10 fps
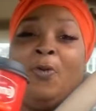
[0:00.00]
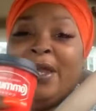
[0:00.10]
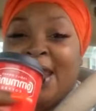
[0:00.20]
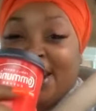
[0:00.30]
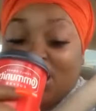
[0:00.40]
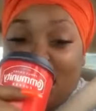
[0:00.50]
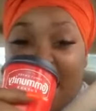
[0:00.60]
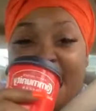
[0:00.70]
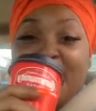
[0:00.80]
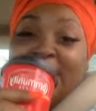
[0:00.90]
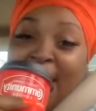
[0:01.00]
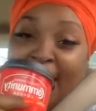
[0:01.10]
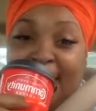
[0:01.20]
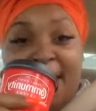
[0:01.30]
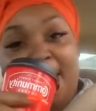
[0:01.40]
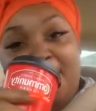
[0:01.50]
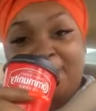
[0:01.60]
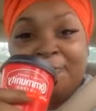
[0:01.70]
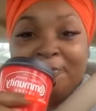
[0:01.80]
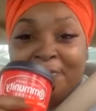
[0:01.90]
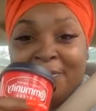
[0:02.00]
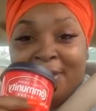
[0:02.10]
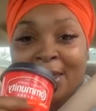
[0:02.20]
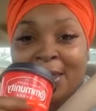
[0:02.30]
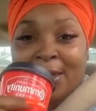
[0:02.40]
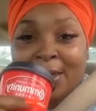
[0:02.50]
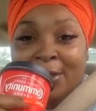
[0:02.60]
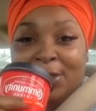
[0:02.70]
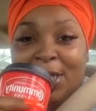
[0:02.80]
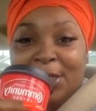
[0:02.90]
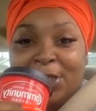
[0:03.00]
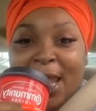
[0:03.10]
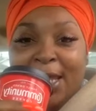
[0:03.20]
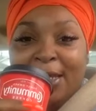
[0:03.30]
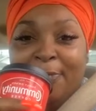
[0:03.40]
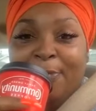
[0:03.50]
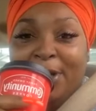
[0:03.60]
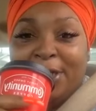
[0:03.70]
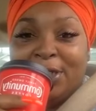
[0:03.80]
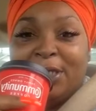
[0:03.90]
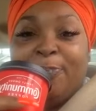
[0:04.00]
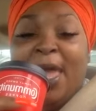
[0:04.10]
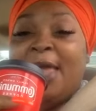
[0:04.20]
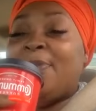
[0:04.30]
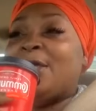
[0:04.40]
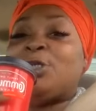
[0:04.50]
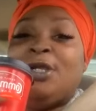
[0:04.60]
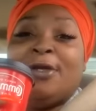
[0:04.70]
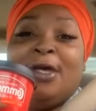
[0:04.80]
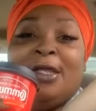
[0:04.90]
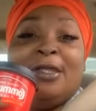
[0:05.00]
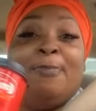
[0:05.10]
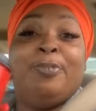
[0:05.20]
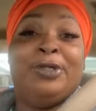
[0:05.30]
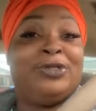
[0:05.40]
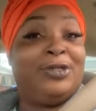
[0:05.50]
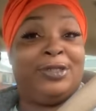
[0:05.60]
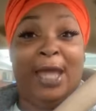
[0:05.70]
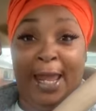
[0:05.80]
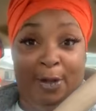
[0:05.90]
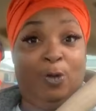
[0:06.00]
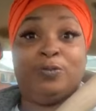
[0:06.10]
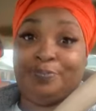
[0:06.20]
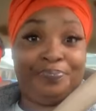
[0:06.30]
When that train be taking off, she's shaking the bushes. Baby, she done cut them bushes down.